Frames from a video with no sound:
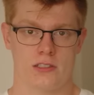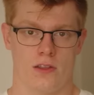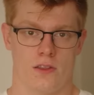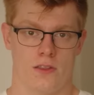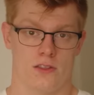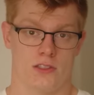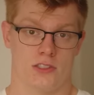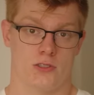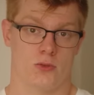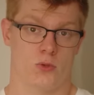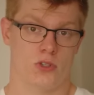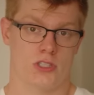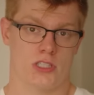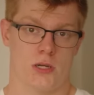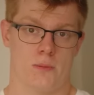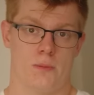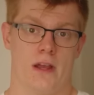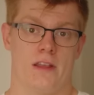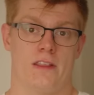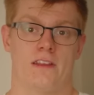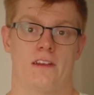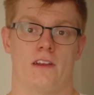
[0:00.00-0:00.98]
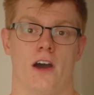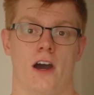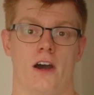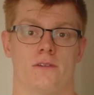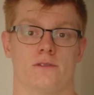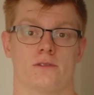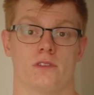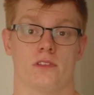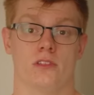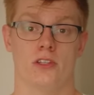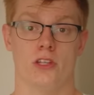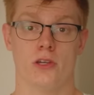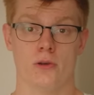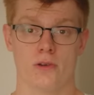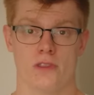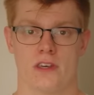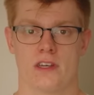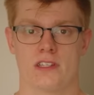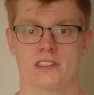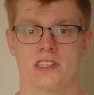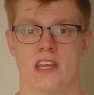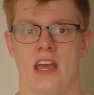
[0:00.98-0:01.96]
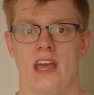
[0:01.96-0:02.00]
to this torture method often knew
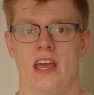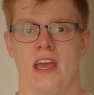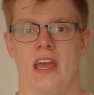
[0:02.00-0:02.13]
this,